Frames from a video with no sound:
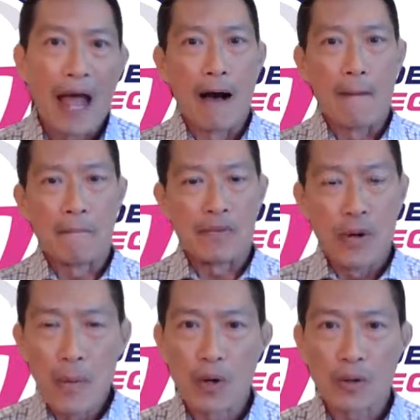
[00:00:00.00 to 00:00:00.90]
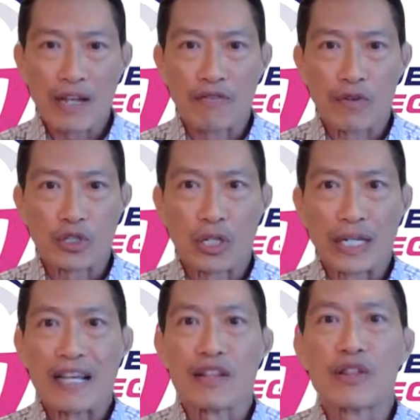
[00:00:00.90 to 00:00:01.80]
um, remotely and
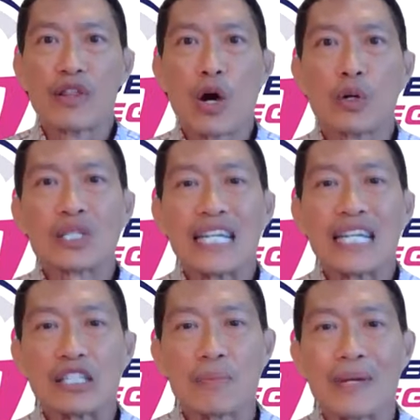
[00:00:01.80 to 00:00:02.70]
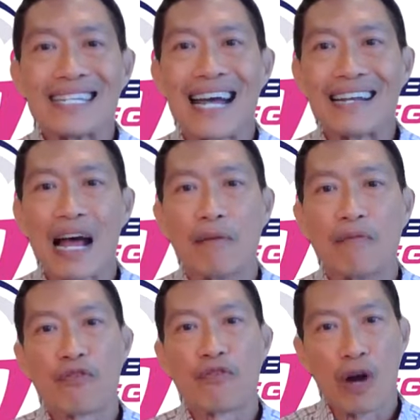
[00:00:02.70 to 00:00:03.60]
virtually, those needs to be done
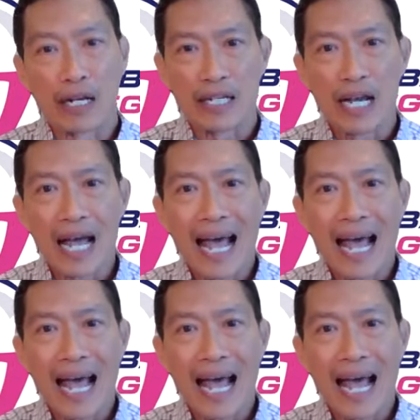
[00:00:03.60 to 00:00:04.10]
up front